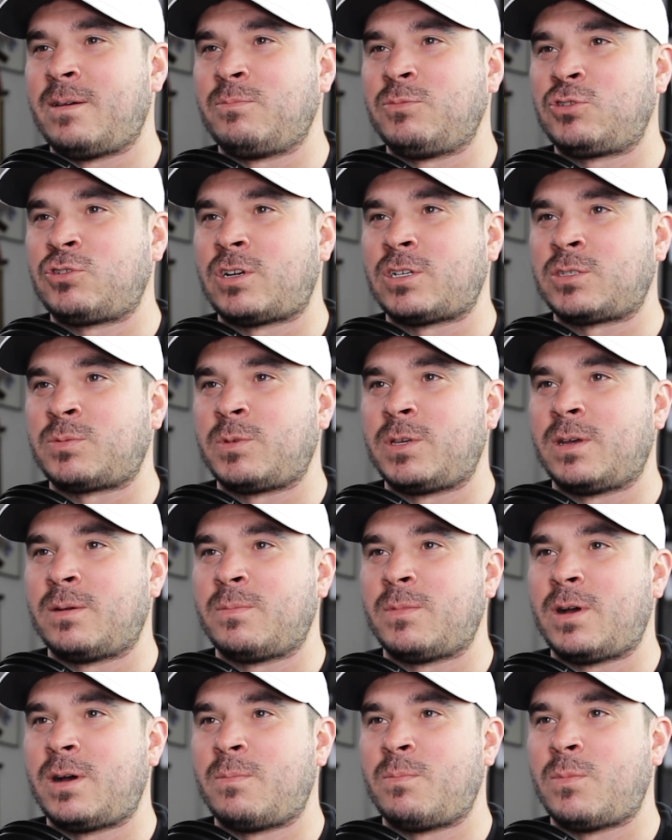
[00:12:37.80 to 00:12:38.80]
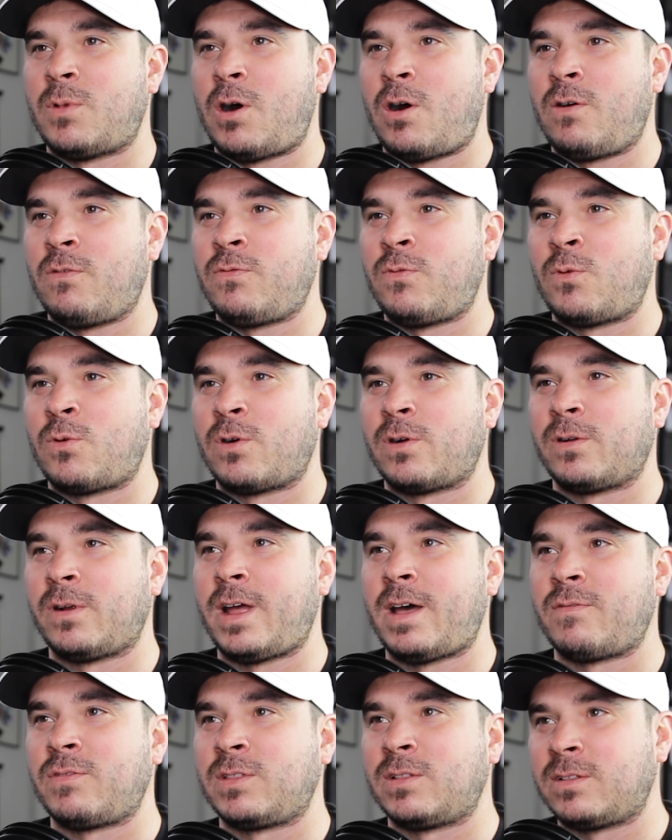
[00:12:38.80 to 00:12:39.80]
Trust me, I'm all for
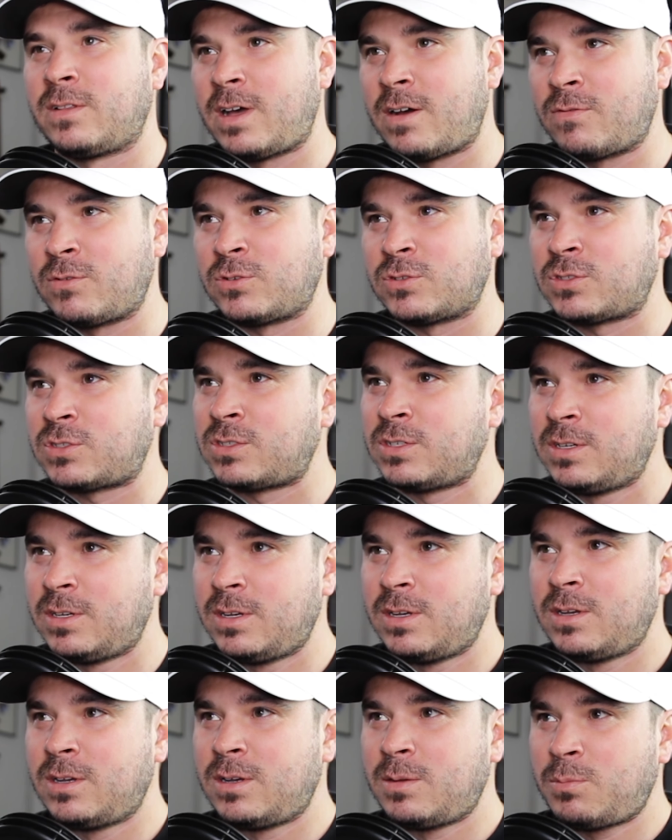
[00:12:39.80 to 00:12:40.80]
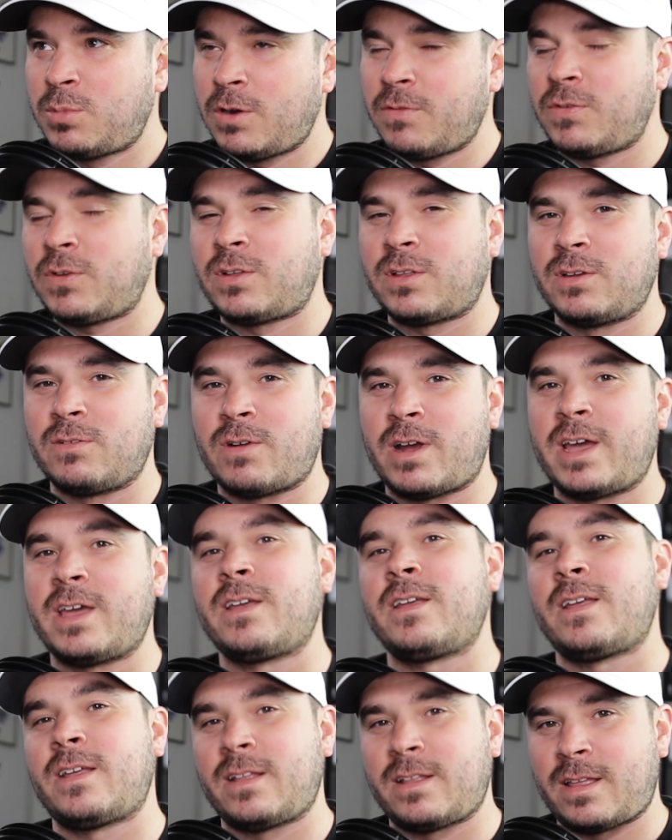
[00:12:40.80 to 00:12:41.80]
having the levels perfectly
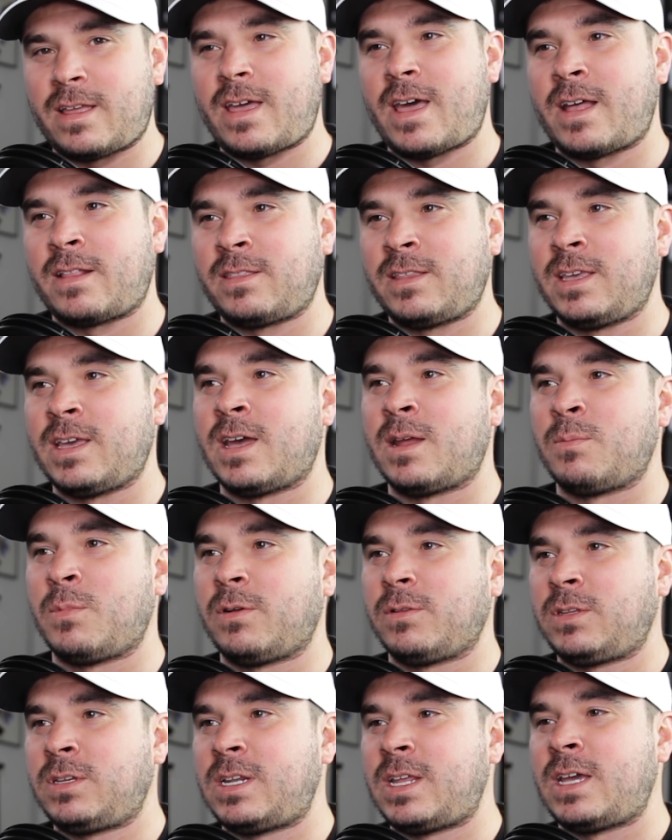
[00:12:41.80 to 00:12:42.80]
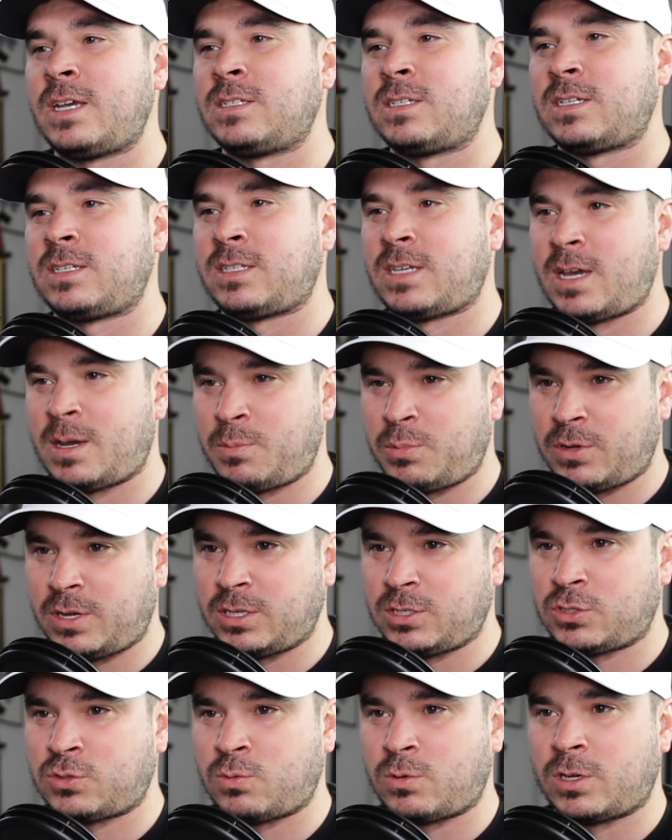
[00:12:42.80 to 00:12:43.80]
right at the end. But today's example, I
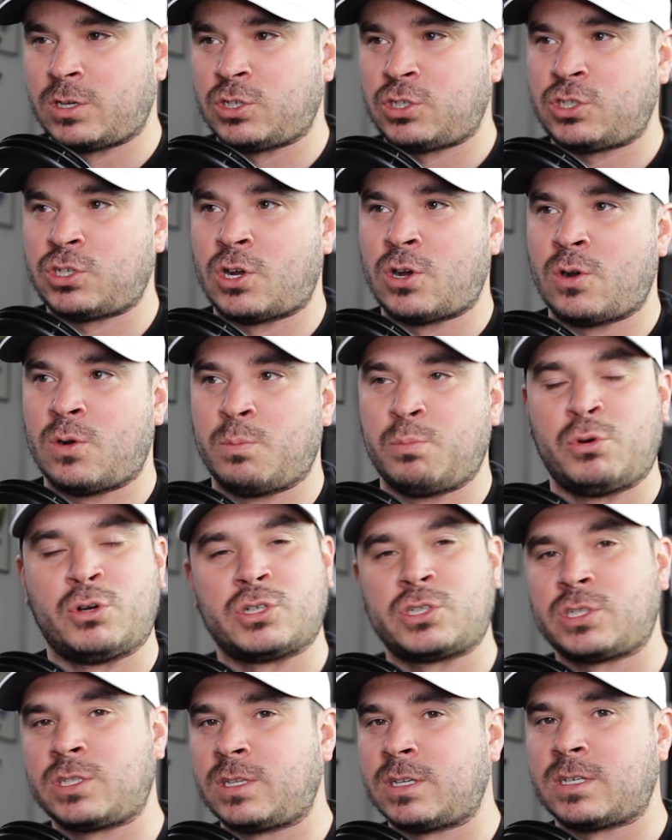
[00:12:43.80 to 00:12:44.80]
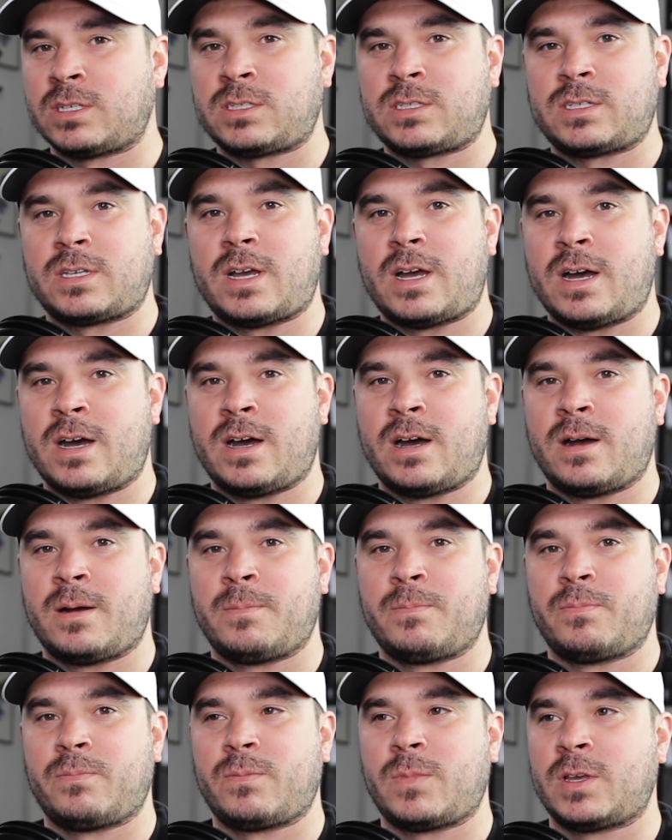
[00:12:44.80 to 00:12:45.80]
just wanted to show pushing this
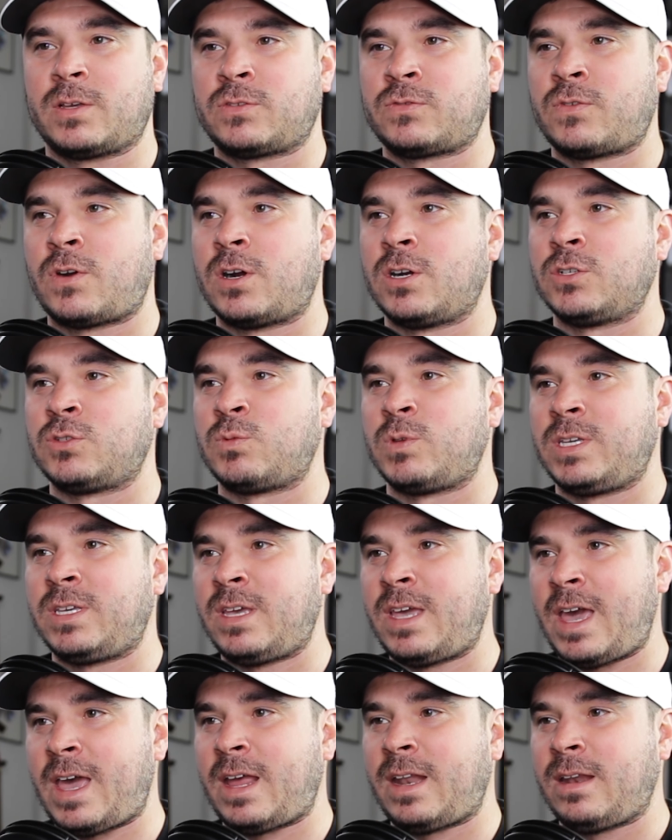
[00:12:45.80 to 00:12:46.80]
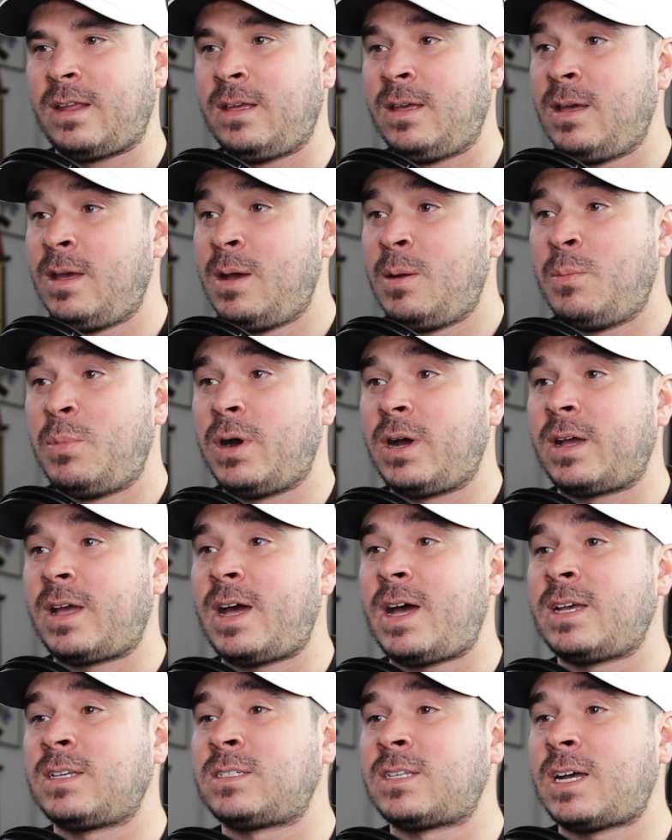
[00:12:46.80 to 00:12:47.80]
as far as we can. But
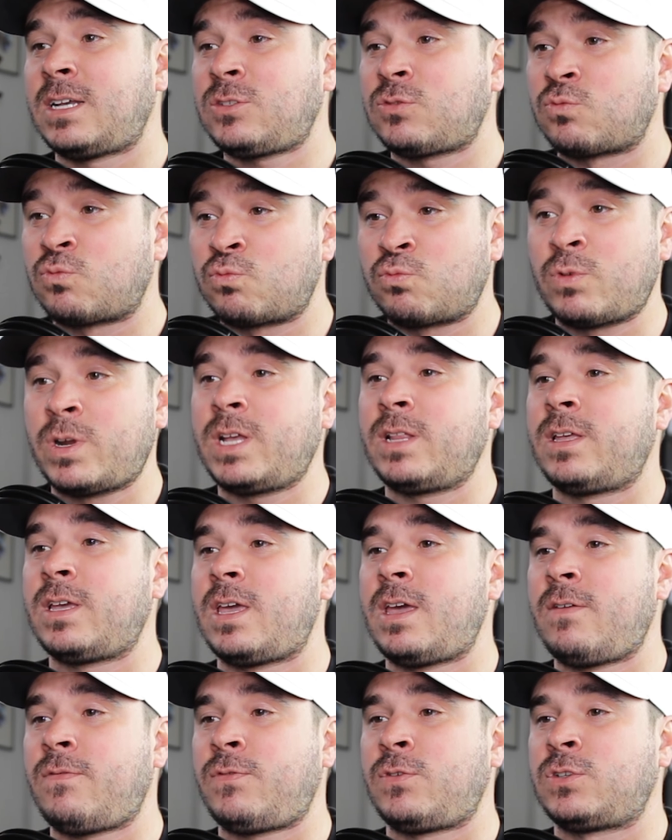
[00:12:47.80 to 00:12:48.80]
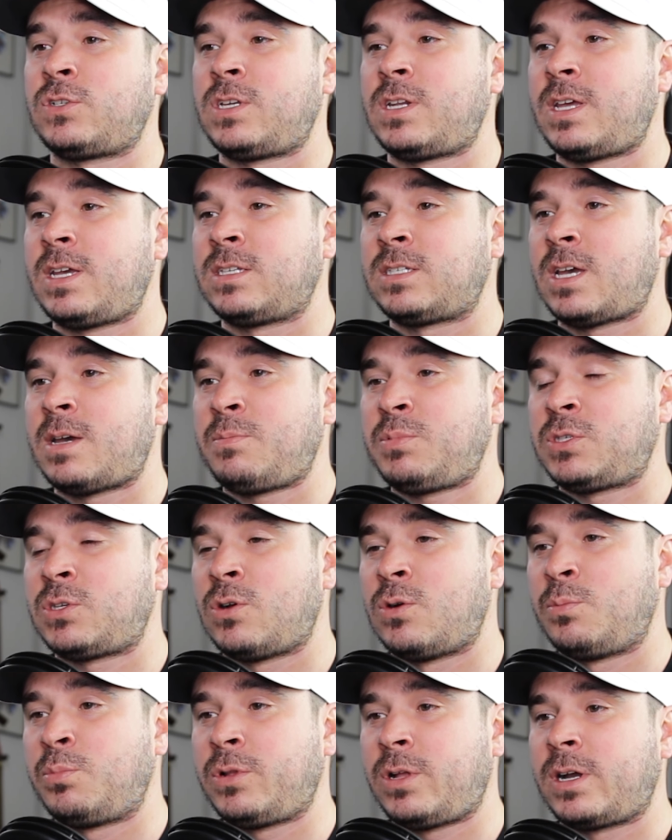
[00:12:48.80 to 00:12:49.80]
guys, that's really it for today's
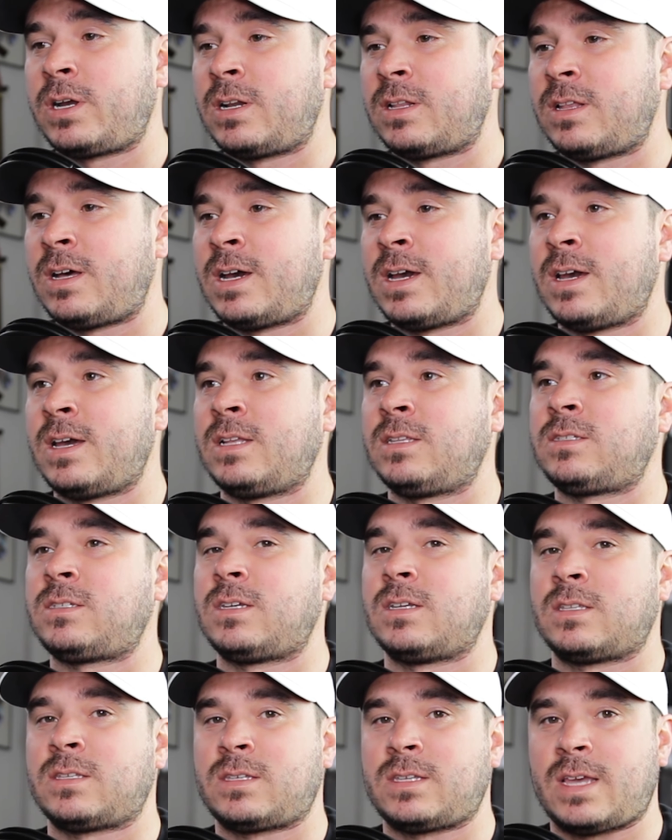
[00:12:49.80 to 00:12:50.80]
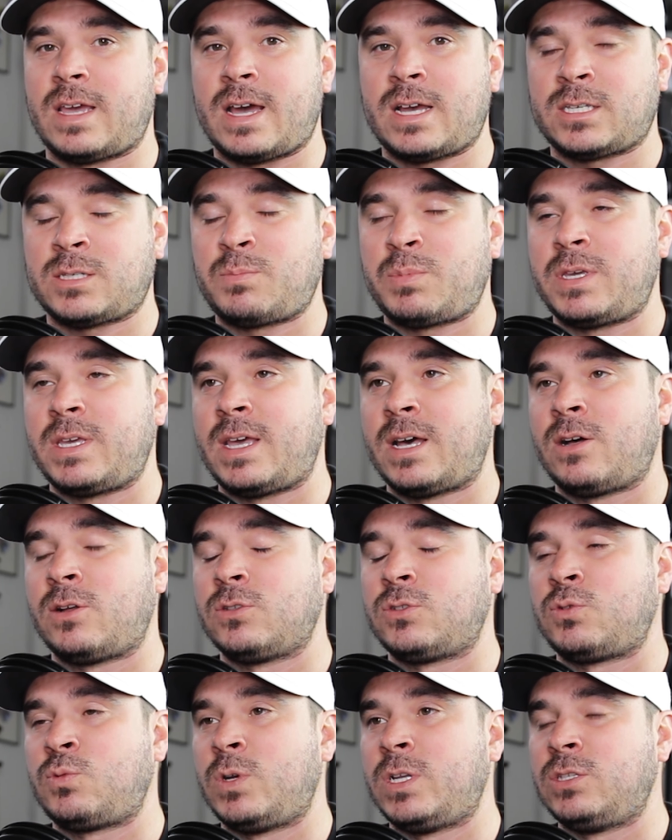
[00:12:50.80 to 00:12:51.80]
episode. Plugin Alliance, it's the
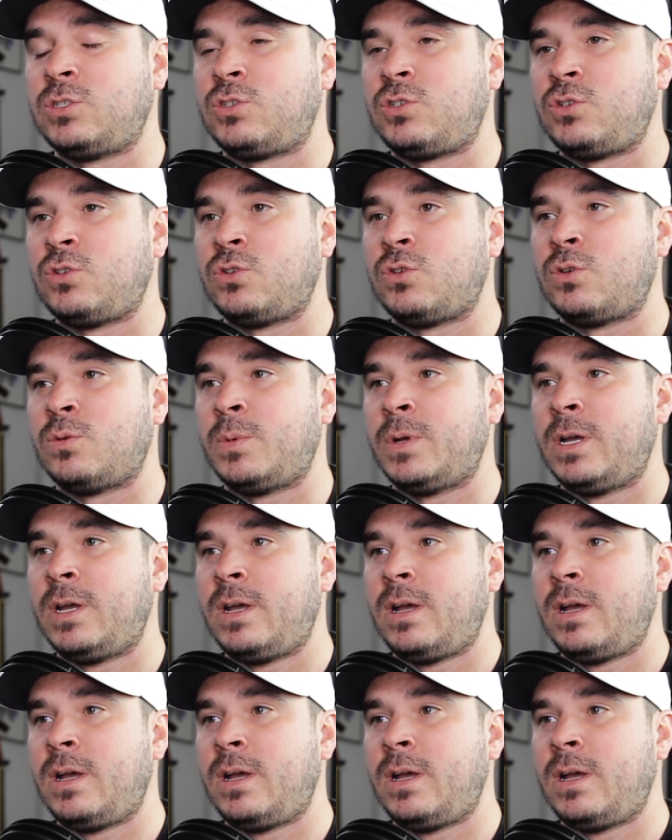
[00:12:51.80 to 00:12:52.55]
SPL TwinTube.